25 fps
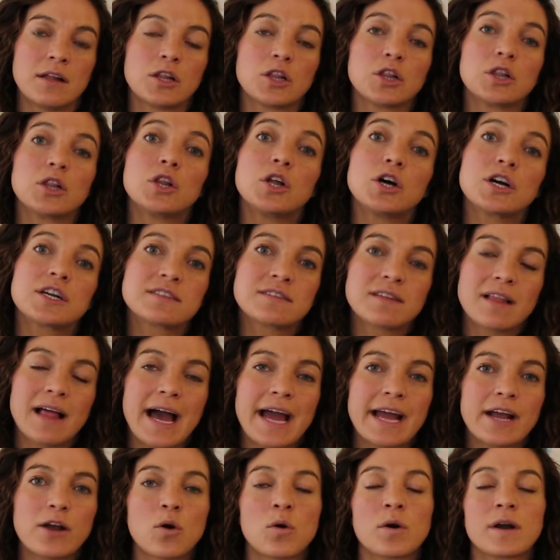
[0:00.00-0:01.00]
looks
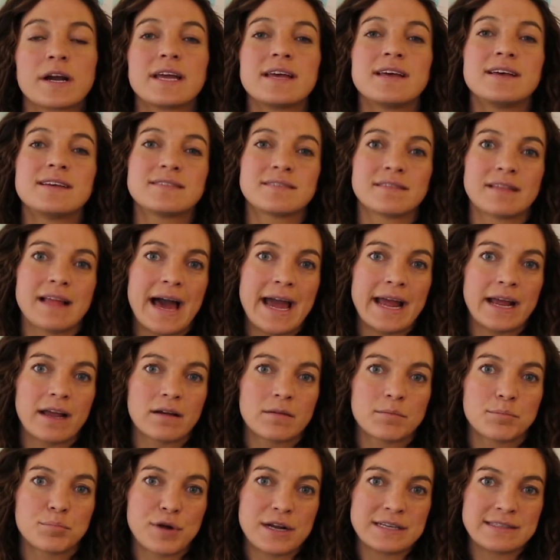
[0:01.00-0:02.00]
like or is
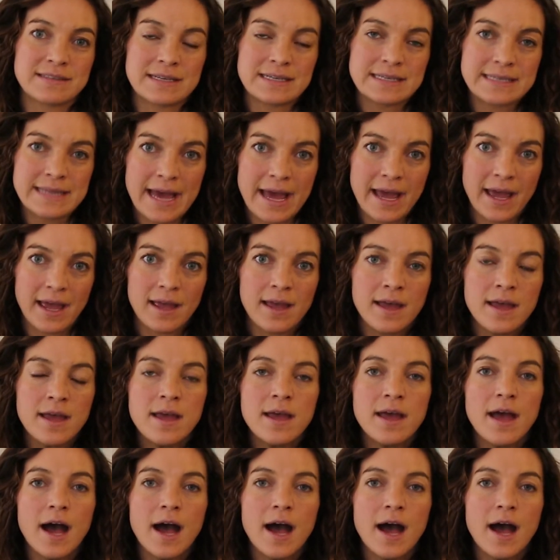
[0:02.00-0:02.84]
like present day.